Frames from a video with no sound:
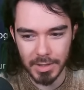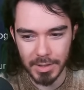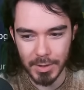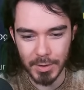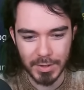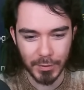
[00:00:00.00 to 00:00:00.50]

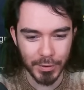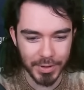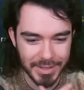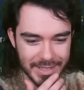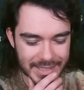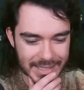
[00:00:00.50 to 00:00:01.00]
useful
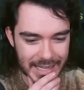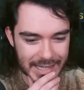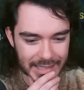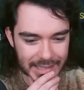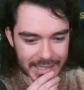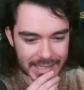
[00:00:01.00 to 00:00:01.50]
to say
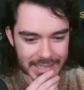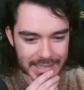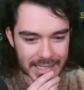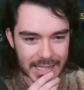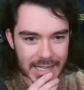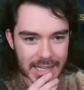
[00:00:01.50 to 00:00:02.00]
the least.
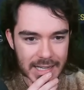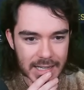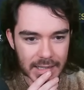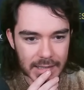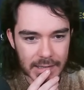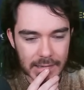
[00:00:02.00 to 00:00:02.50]

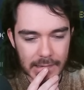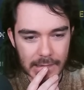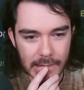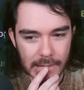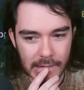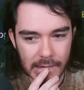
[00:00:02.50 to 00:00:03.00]

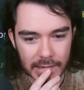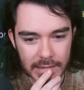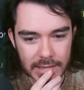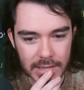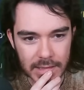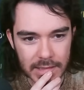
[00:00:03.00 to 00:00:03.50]
Uh,
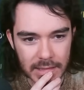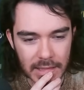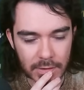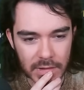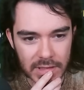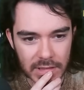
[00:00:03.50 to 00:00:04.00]
does
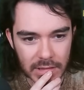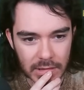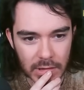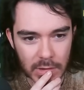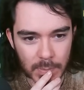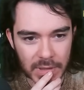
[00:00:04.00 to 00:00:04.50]
leave us a
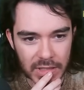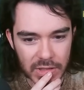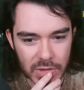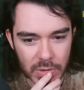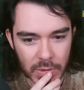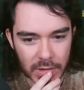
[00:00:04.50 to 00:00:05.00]
good bit
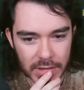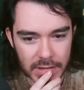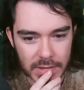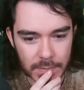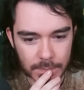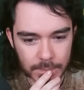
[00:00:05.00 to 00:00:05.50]
short.